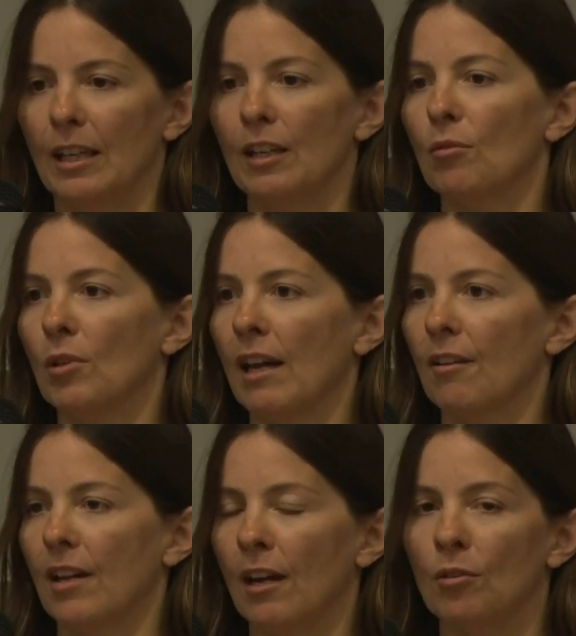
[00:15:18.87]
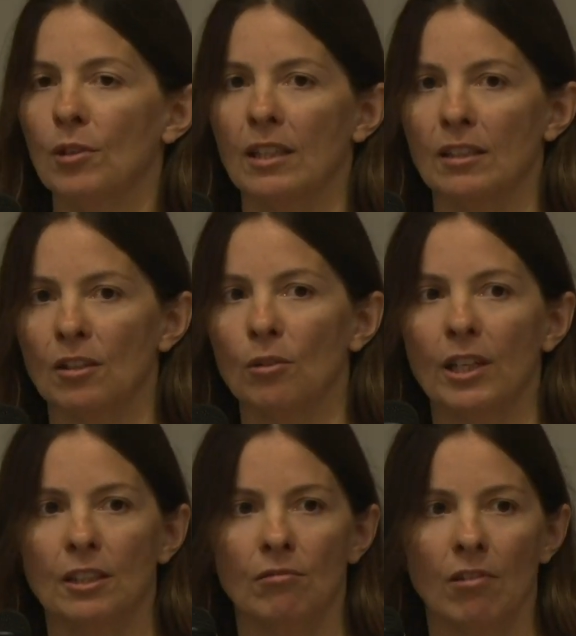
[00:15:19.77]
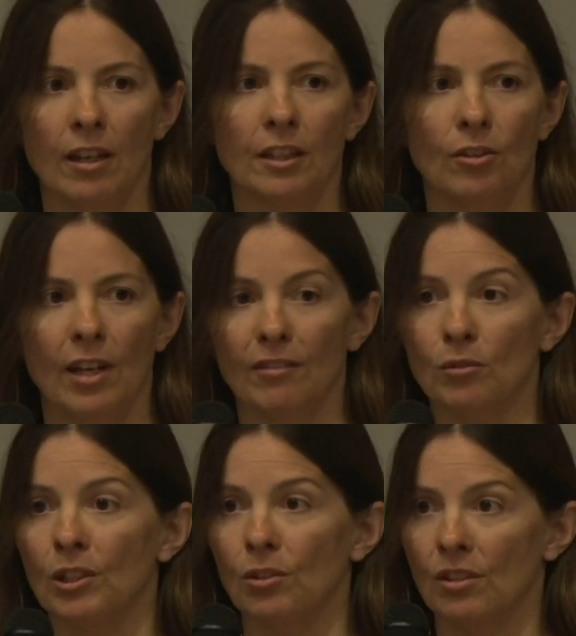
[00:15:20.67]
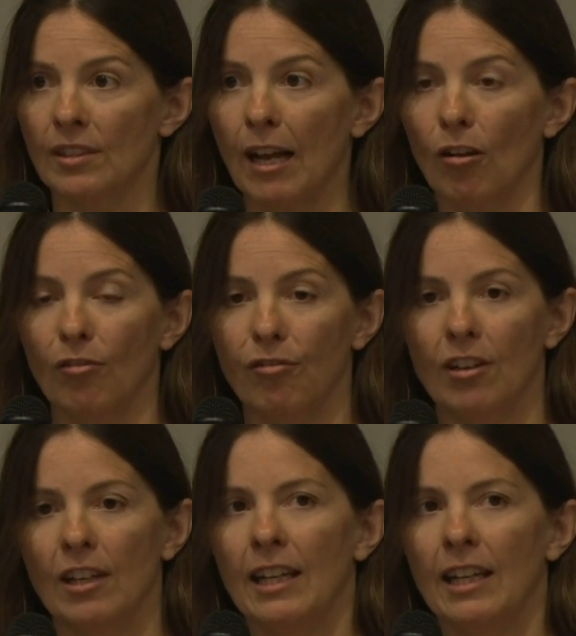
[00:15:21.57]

without the heroin, there's nowhere to run, and you're left with yourself.